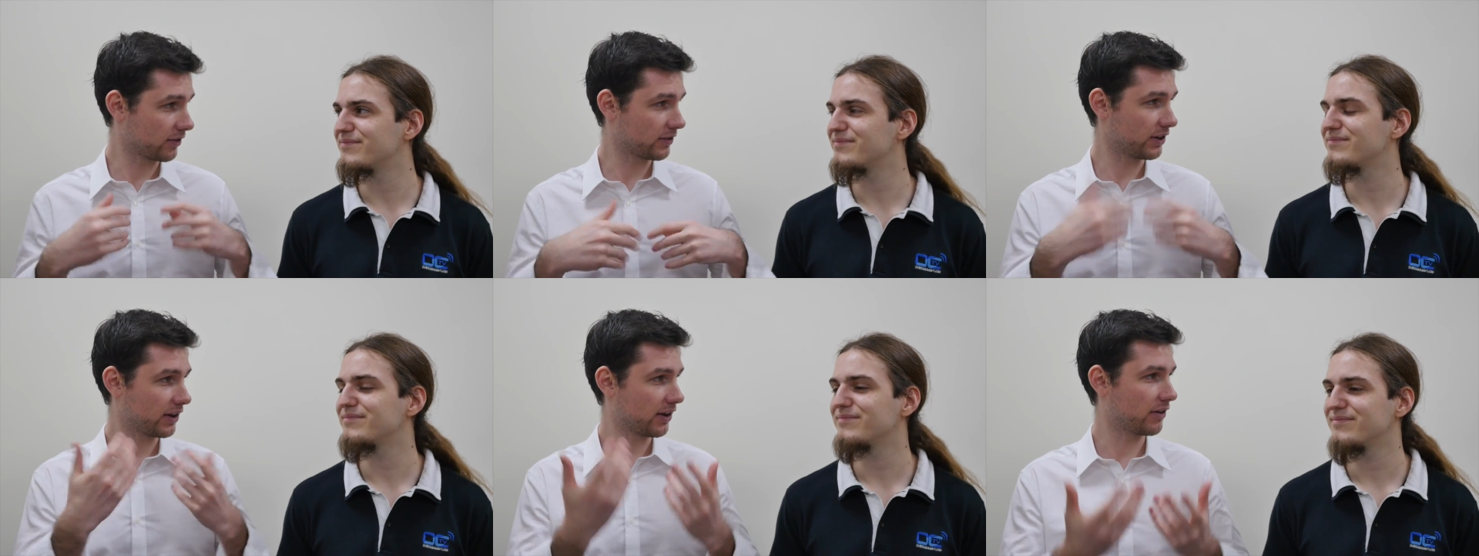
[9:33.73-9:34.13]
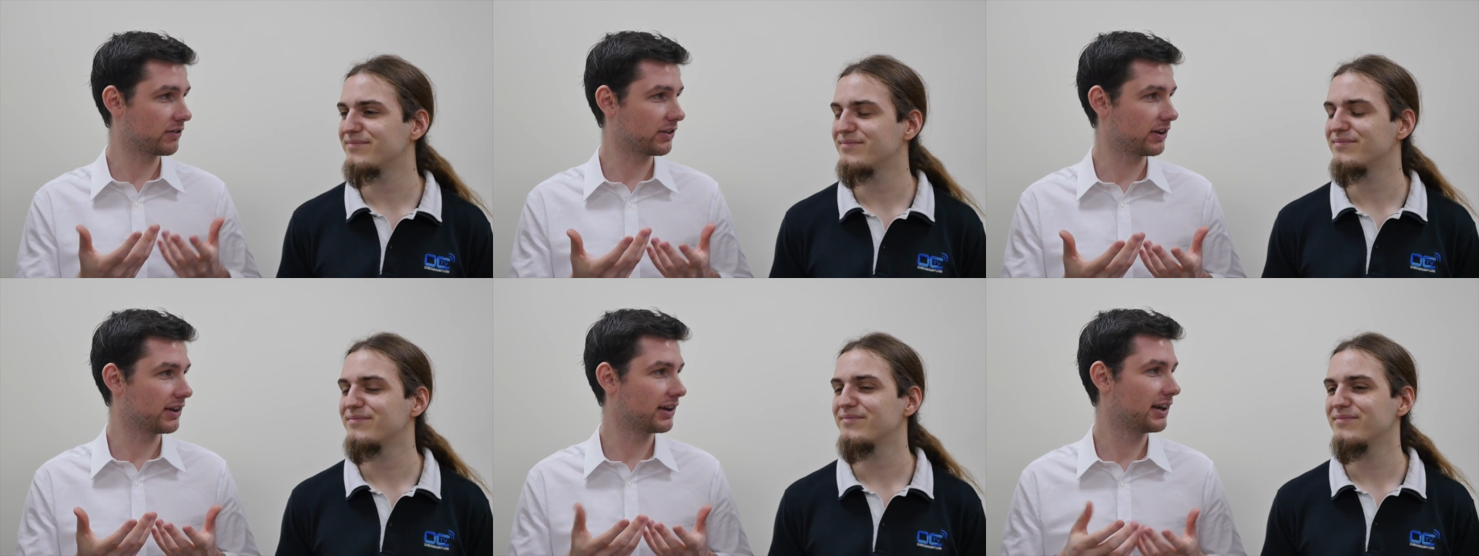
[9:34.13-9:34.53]
Speaker 1: of the
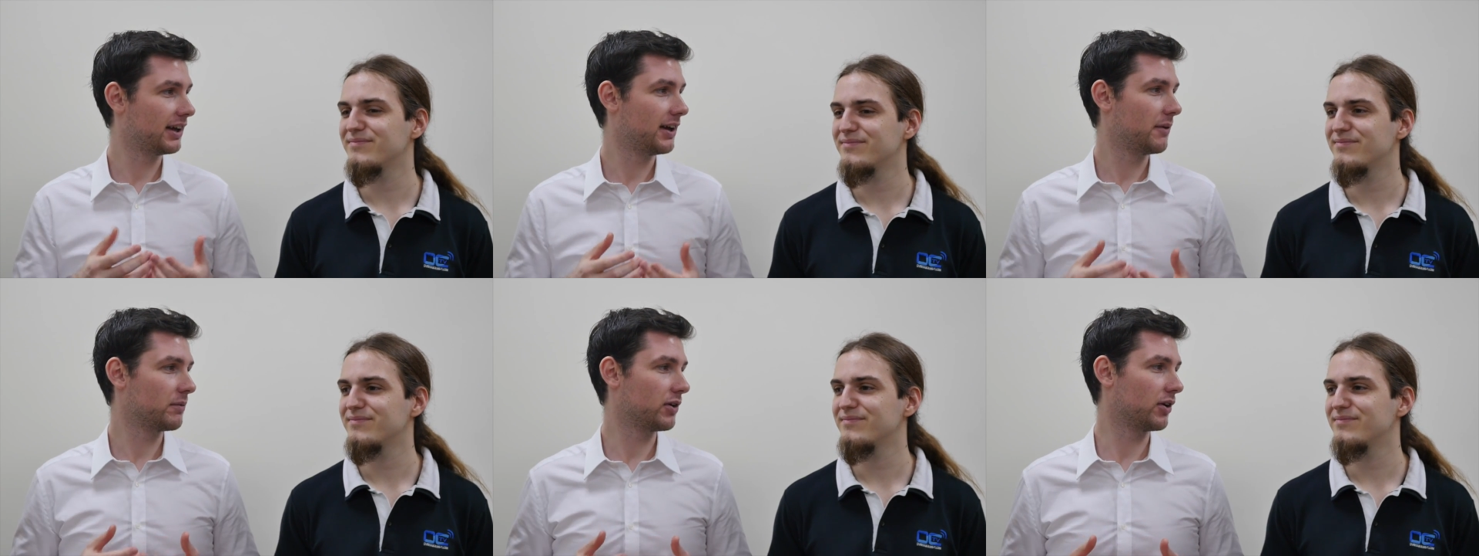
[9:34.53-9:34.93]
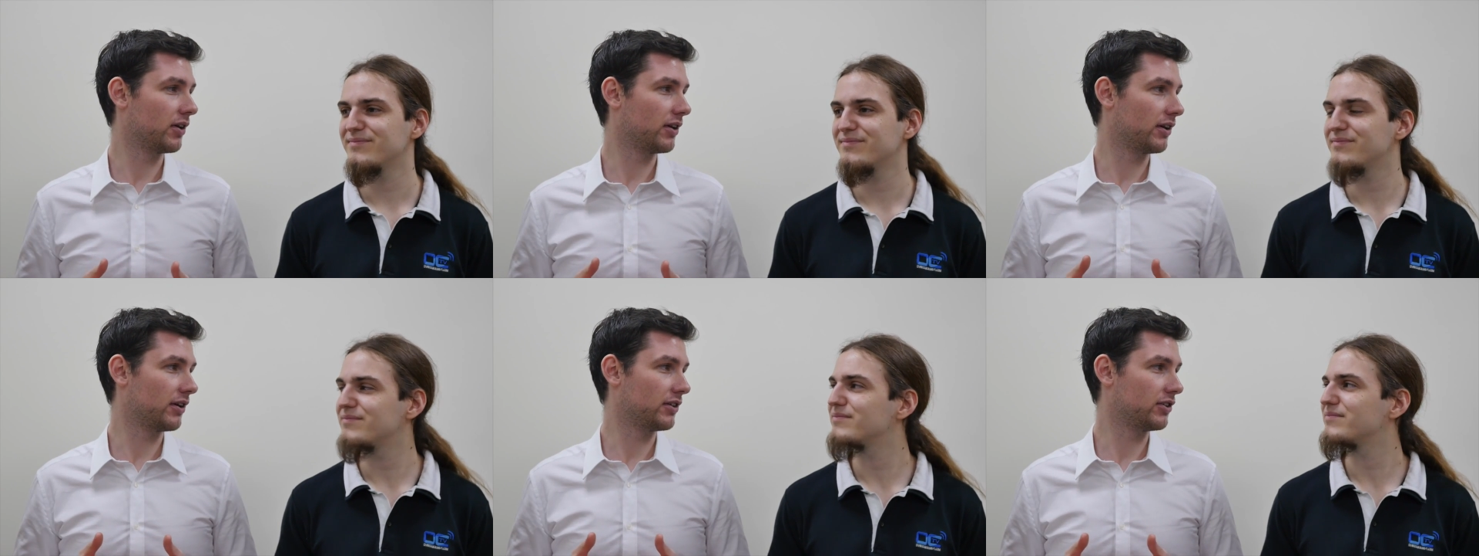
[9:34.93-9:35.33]
of the
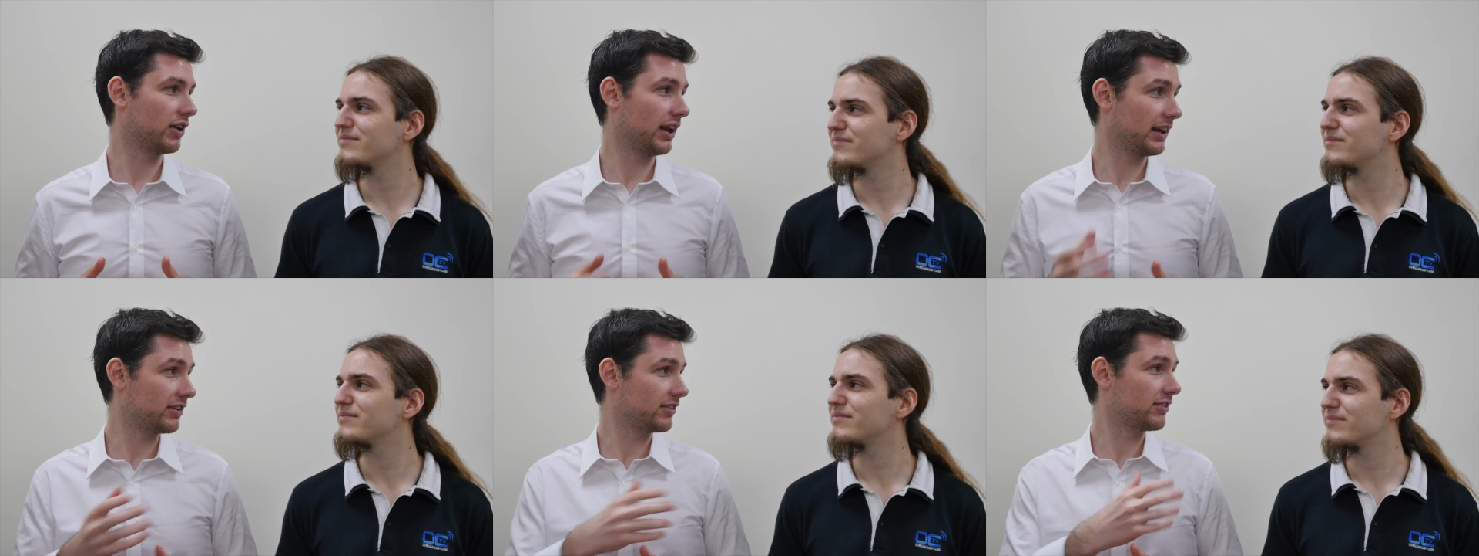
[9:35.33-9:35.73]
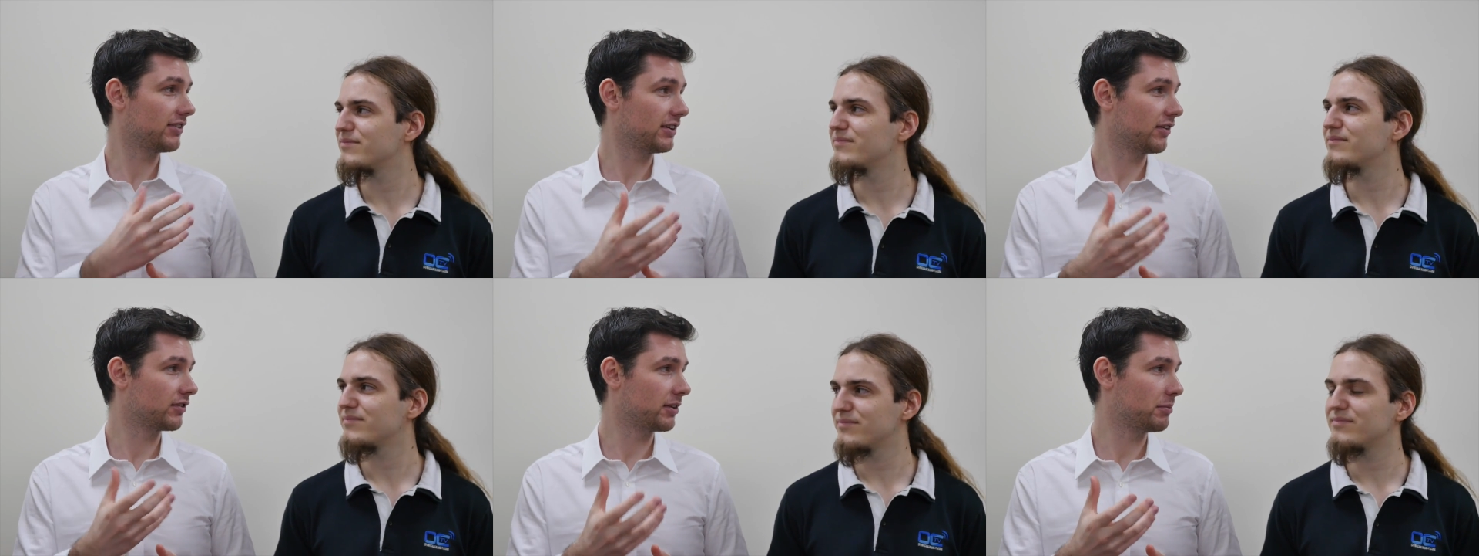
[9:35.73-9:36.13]
the the
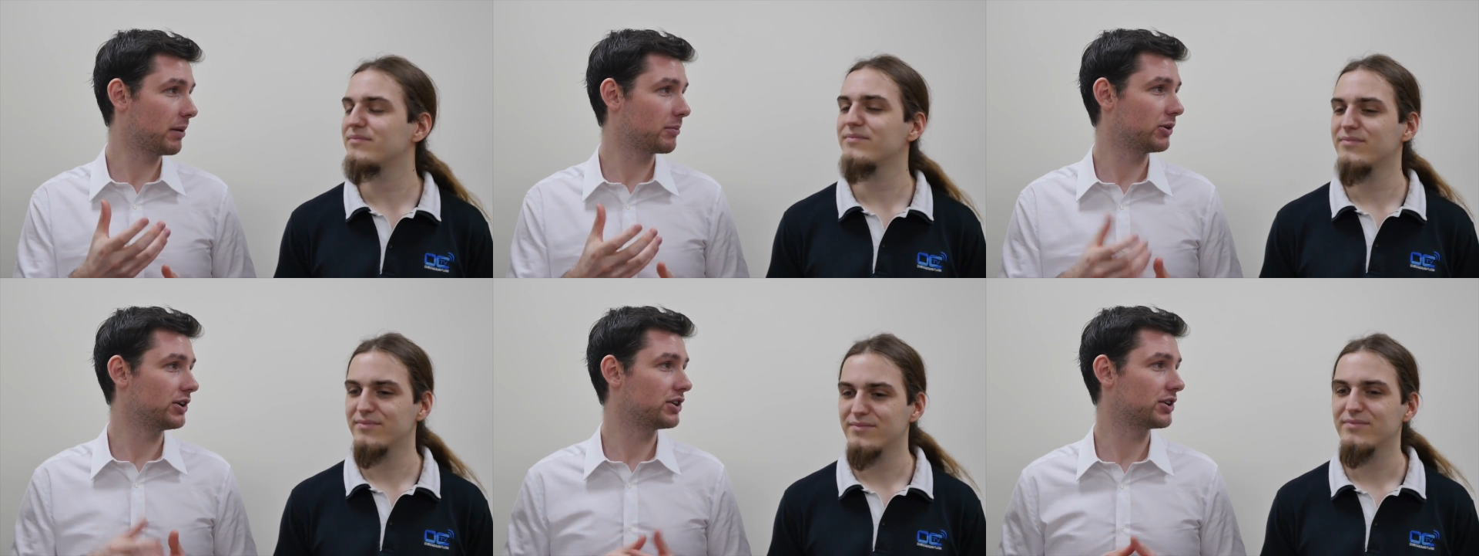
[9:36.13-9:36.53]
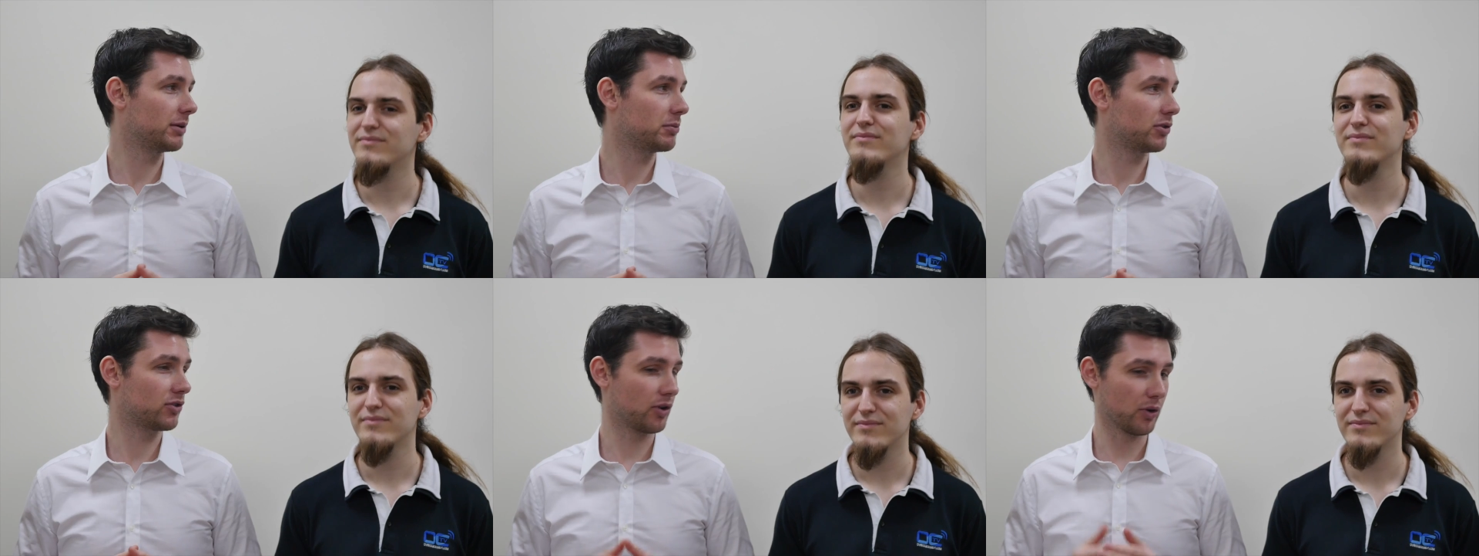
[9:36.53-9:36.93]
latency of the memory
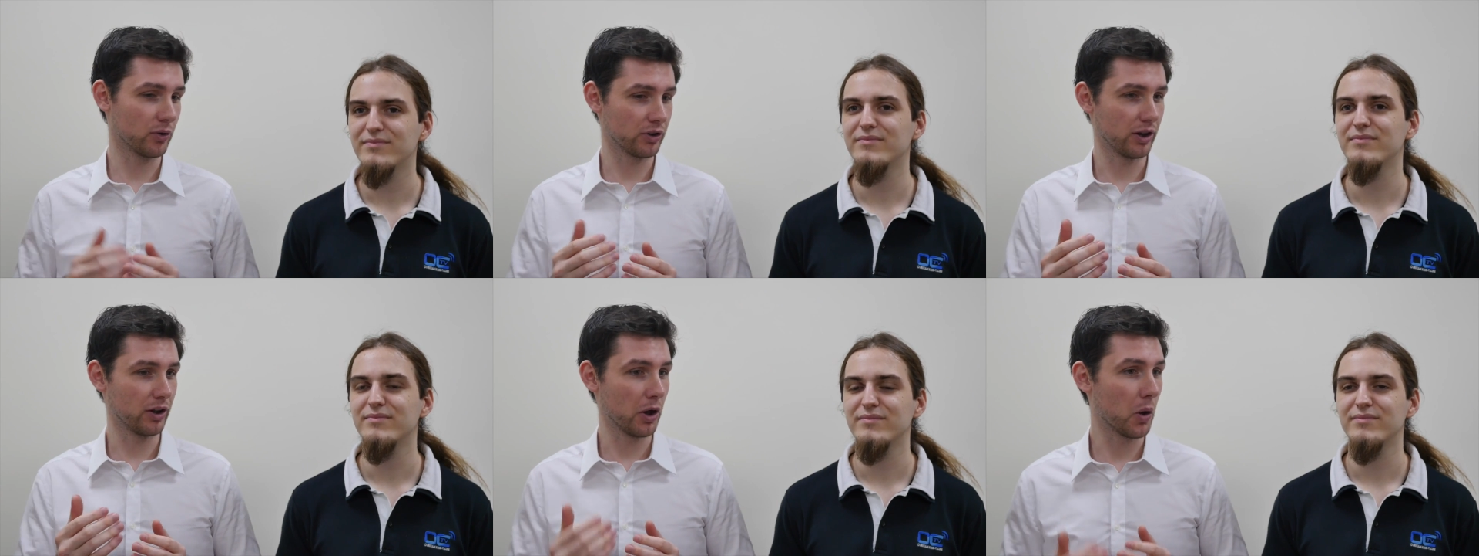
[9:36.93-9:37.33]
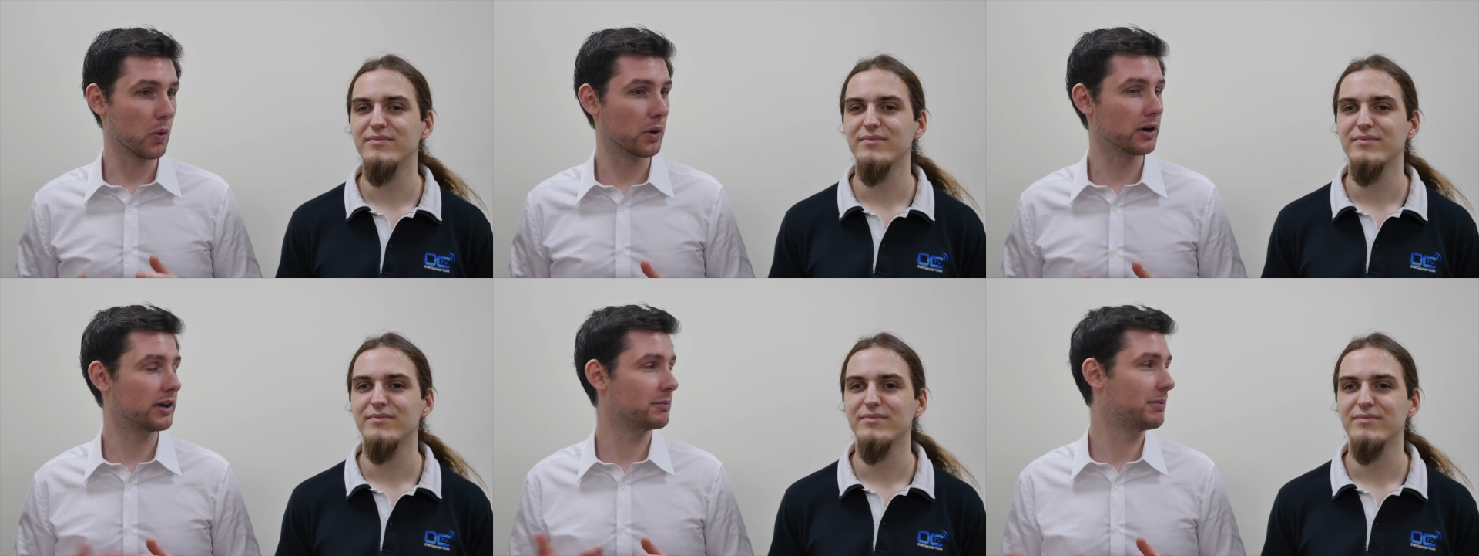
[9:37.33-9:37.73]
chips. So the
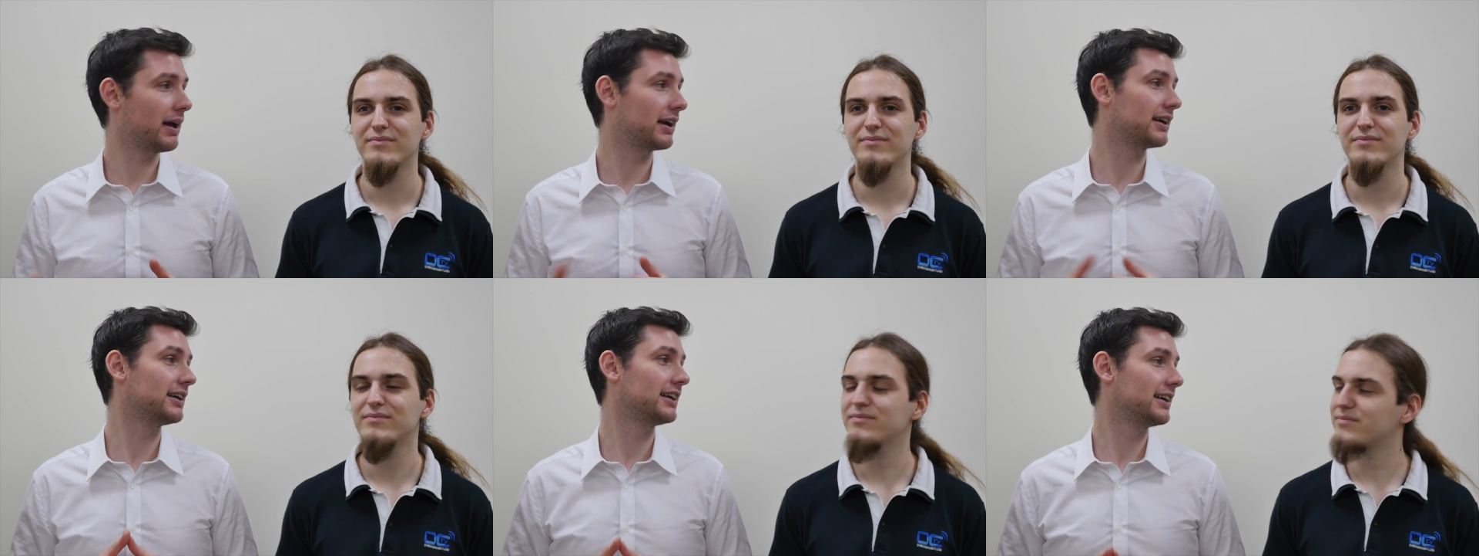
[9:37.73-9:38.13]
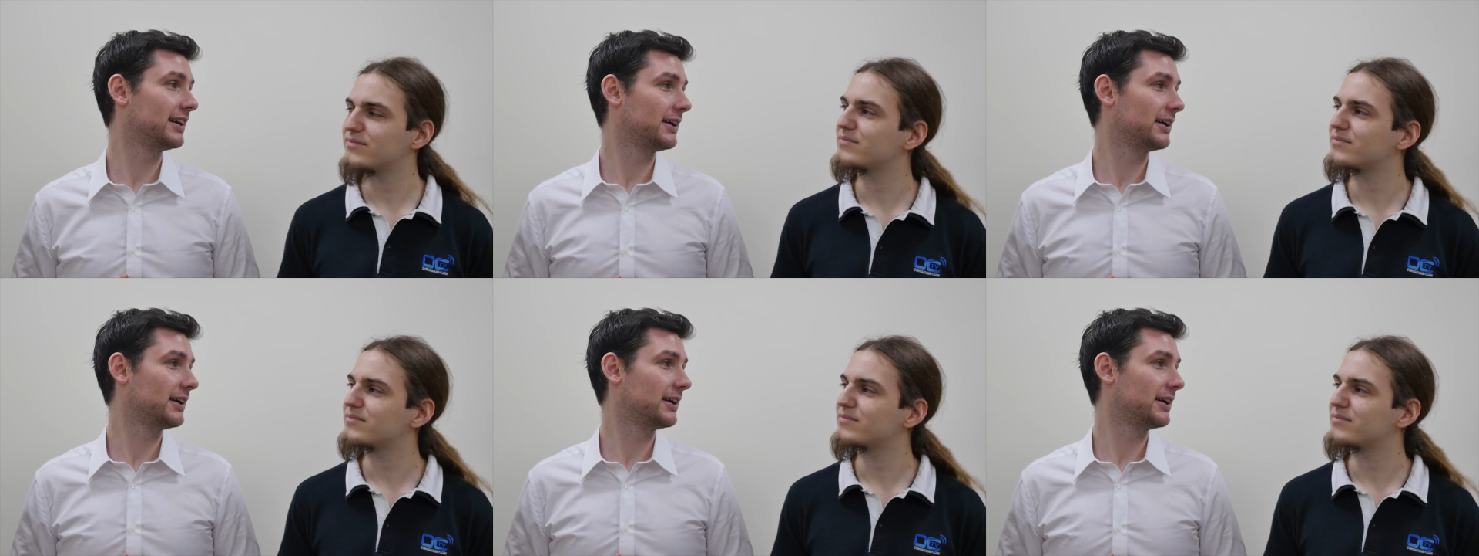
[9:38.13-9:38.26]
lower, the better.